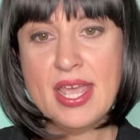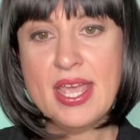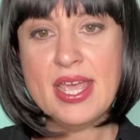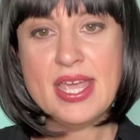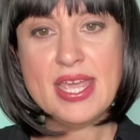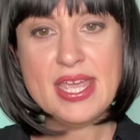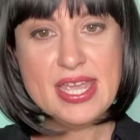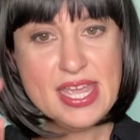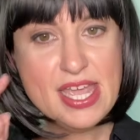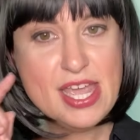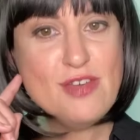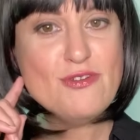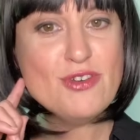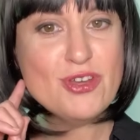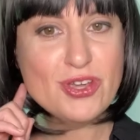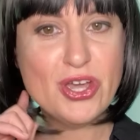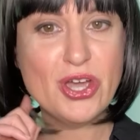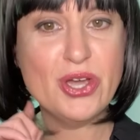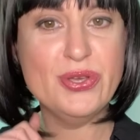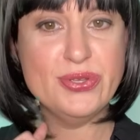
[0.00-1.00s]
He even
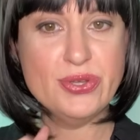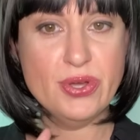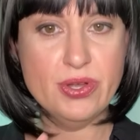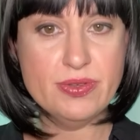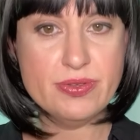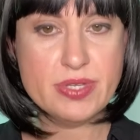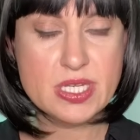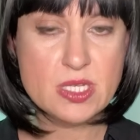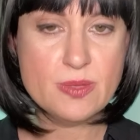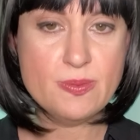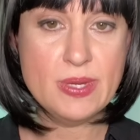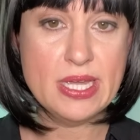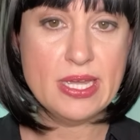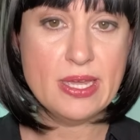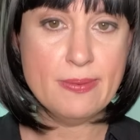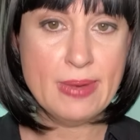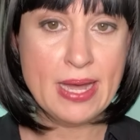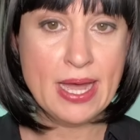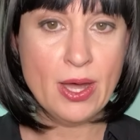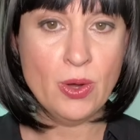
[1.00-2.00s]
goes on to speak
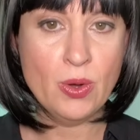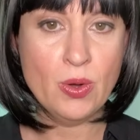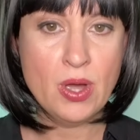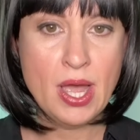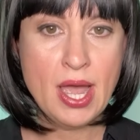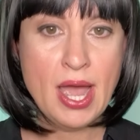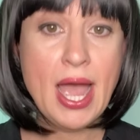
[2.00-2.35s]
about